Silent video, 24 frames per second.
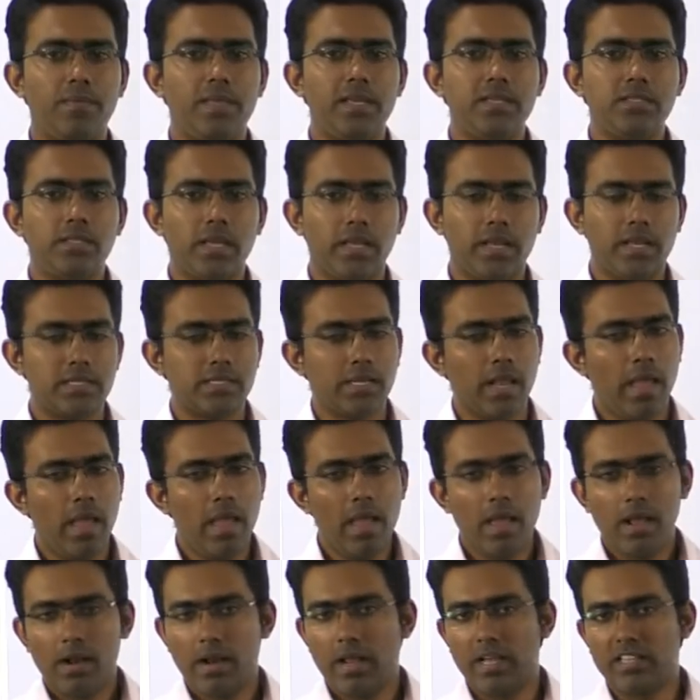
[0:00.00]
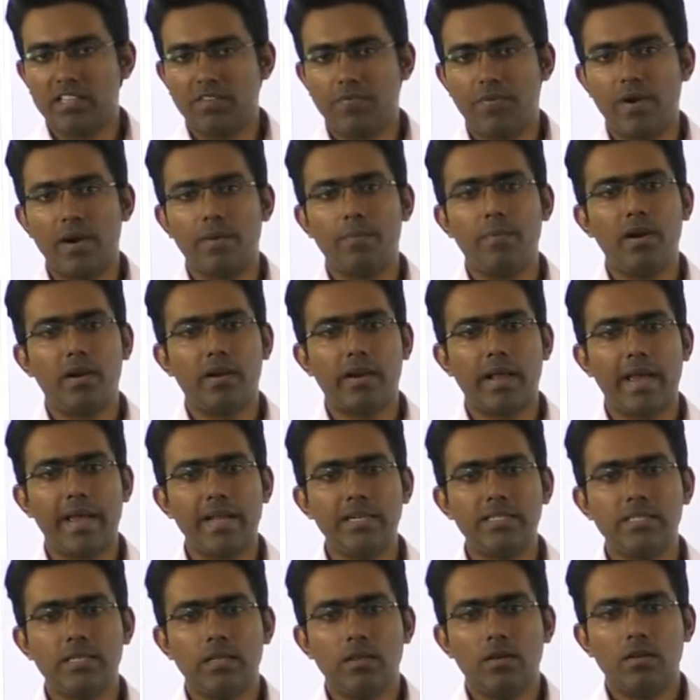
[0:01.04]
these areas, like the fundamental
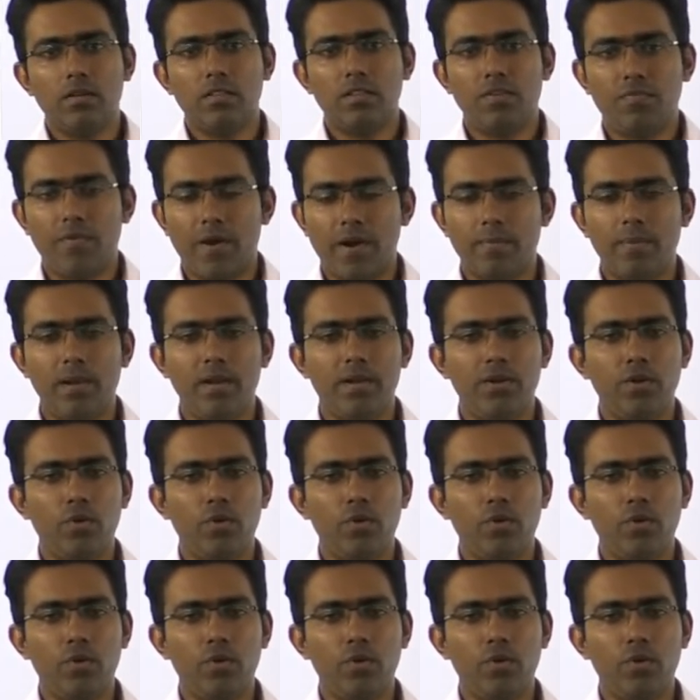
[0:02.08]
rights, the fundamental